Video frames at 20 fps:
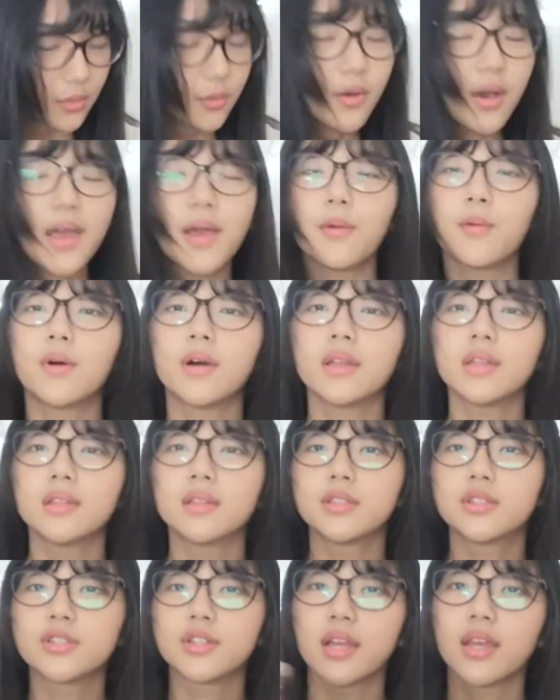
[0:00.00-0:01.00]
Oh, I wanted
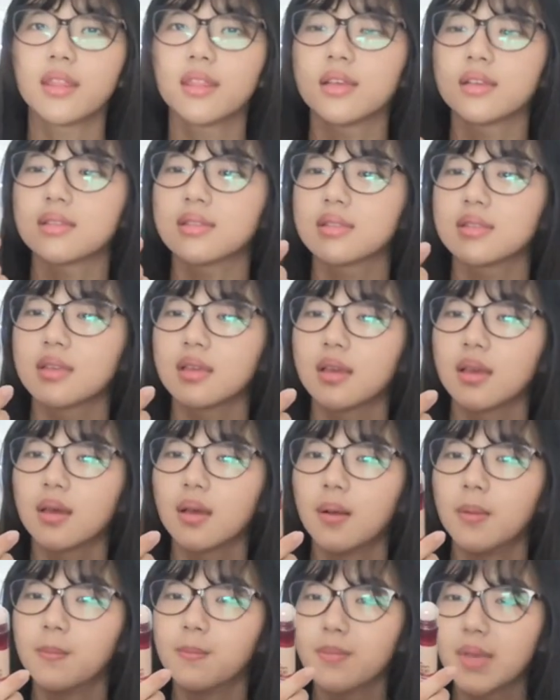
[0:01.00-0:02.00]
to try this
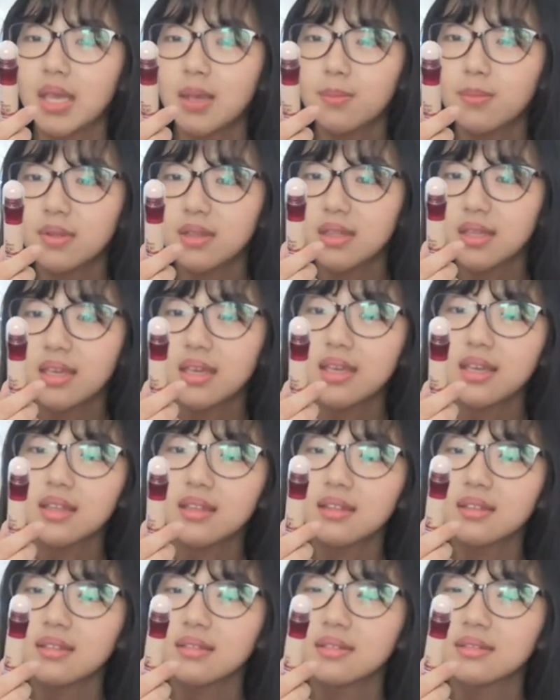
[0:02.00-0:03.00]

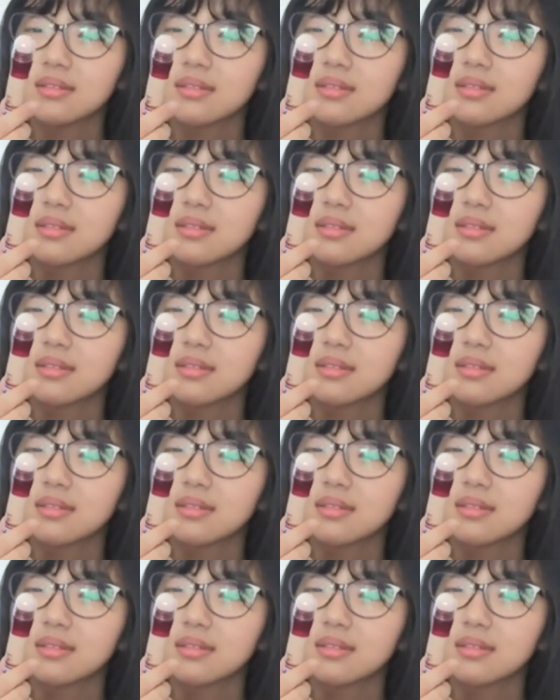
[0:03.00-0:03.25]
Maybelline.